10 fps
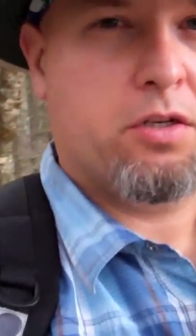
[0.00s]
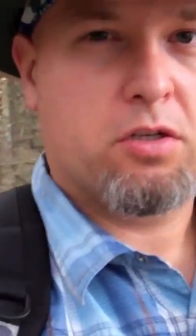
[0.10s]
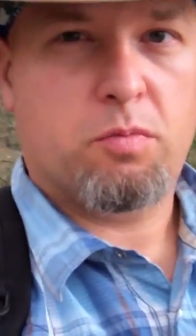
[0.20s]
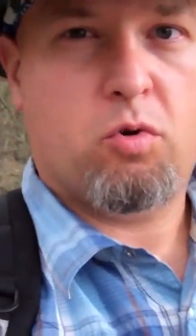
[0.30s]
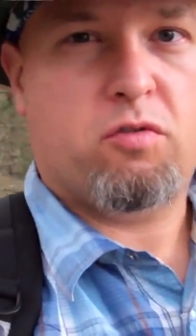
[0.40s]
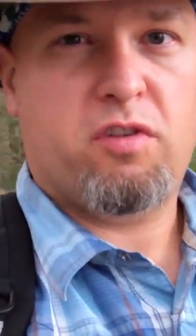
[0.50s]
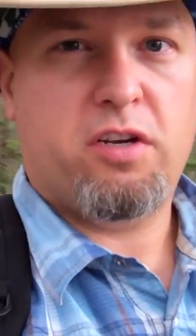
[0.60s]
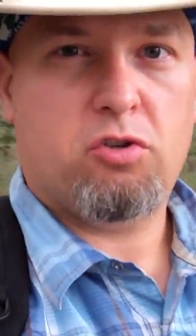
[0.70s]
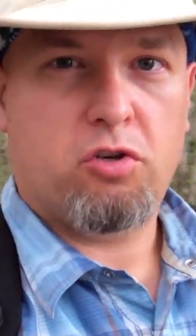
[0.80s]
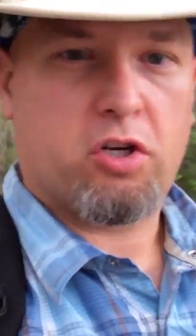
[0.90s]
Just more of an
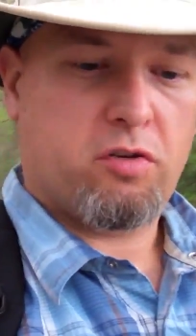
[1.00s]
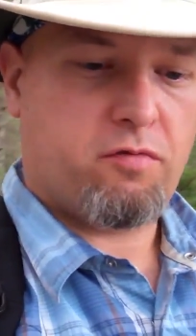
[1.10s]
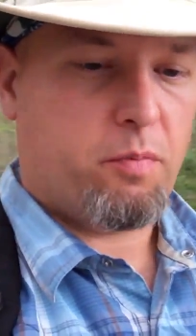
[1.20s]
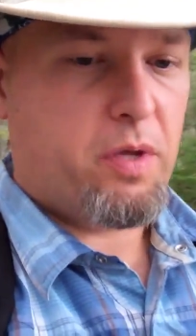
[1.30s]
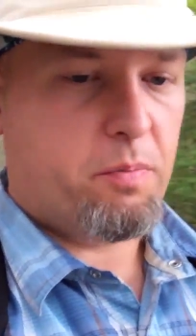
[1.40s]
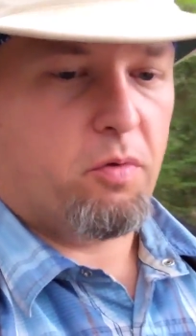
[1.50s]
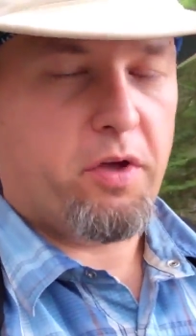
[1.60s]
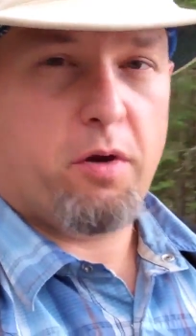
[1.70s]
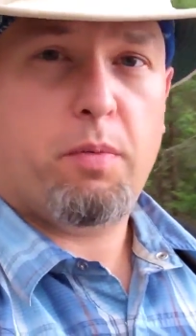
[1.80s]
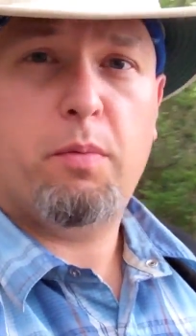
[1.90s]
introduction for people
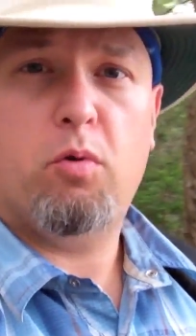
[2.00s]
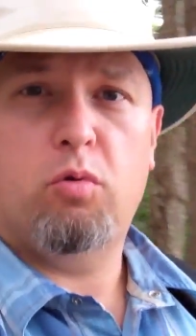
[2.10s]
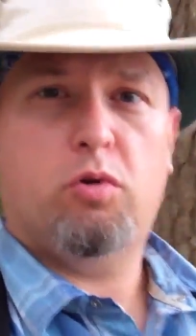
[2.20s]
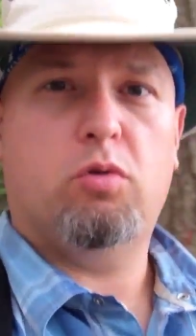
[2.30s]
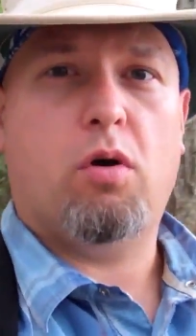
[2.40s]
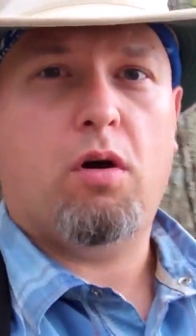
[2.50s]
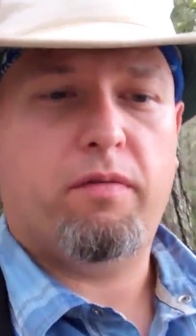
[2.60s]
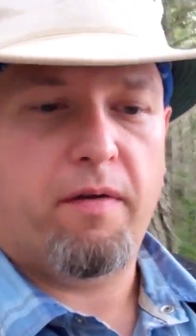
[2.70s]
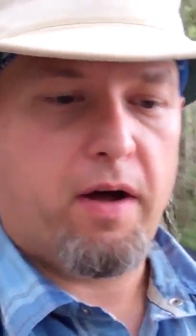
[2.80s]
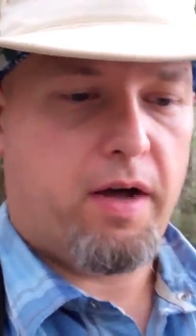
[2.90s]
there. People who do all
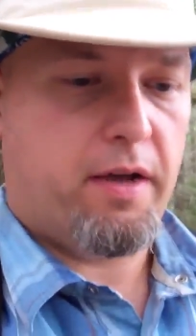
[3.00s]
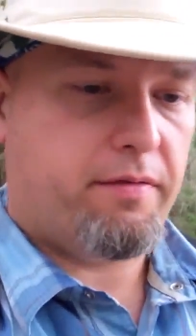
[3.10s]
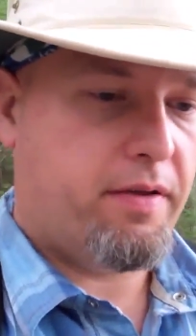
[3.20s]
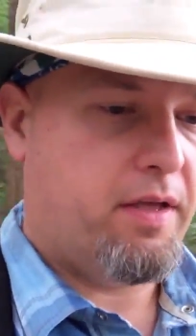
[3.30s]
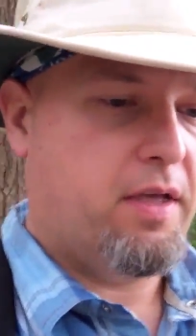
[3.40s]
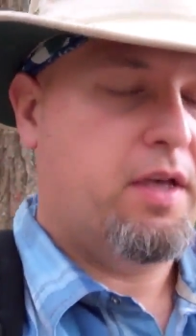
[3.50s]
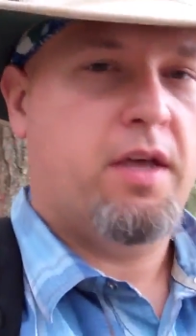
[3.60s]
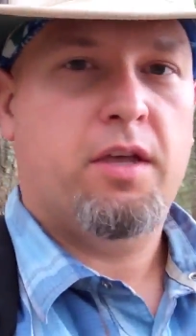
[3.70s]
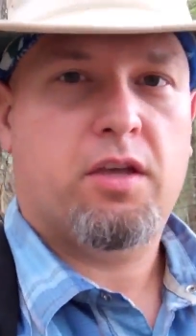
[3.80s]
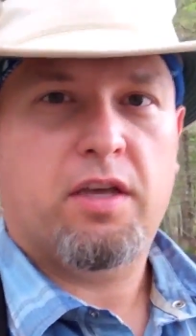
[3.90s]
five.
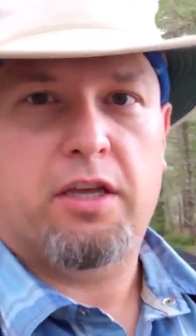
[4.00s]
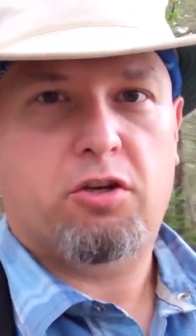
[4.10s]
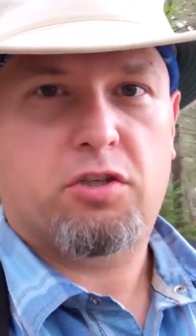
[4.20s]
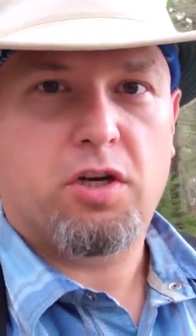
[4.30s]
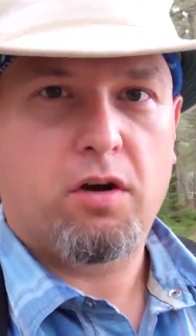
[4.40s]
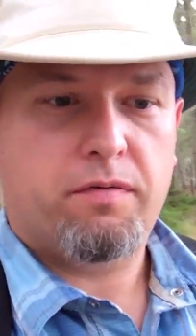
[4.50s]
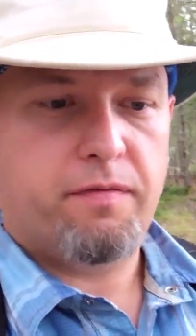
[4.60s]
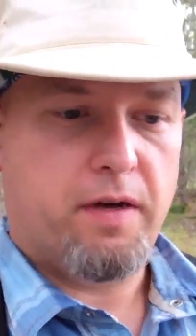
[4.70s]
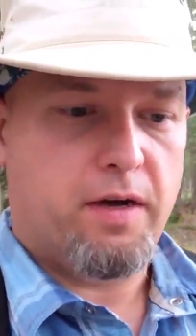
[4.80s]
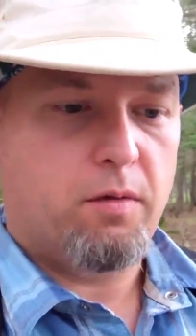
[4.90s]
You can get
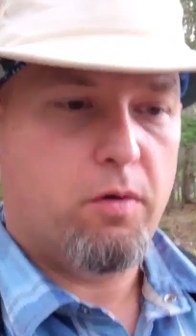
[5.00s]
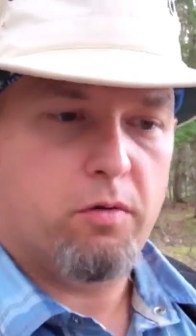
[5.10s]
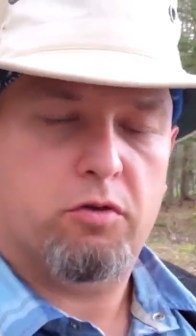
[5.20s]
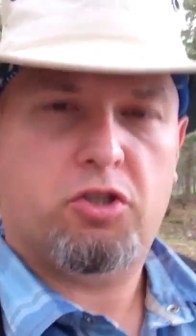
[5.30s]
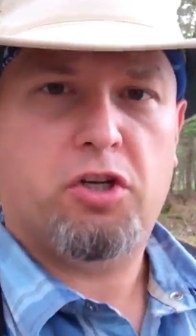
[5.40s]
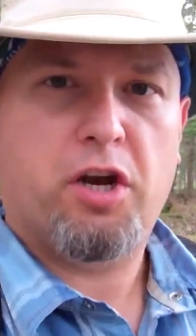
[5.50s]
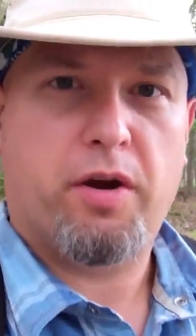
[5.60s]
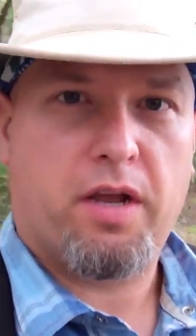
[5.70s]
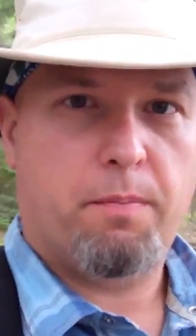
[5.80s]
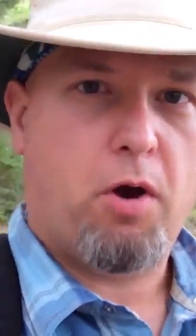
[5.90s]
yourself one of those
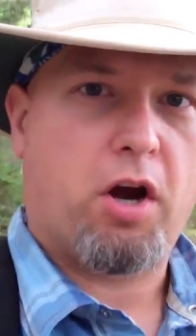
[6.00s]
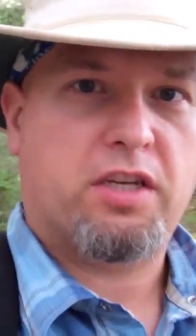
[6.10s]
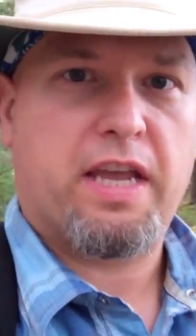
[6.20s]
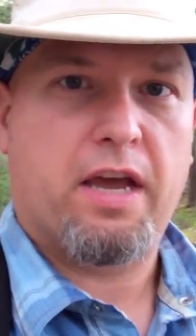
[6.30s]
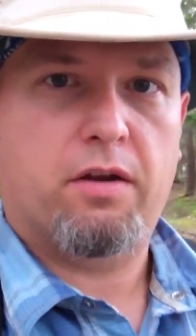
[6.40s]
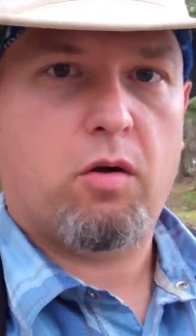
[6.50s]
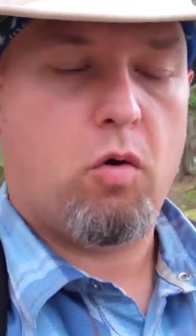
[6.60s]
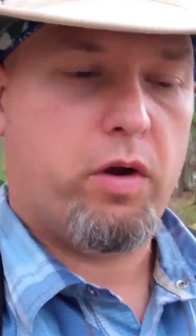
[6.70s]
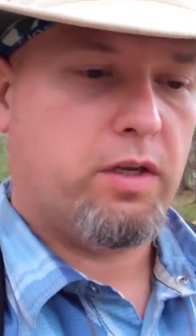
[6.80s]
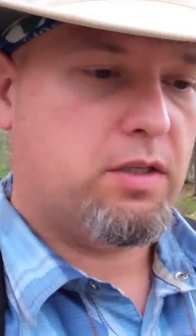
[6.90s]
generic Parks Canada
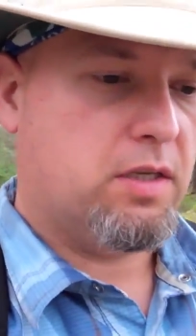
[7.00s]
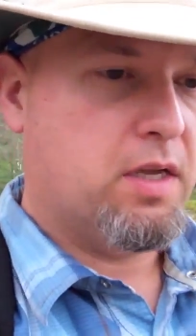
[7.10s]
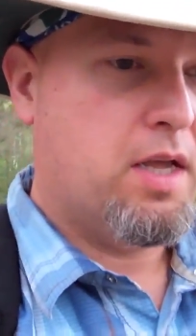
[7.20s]
coins.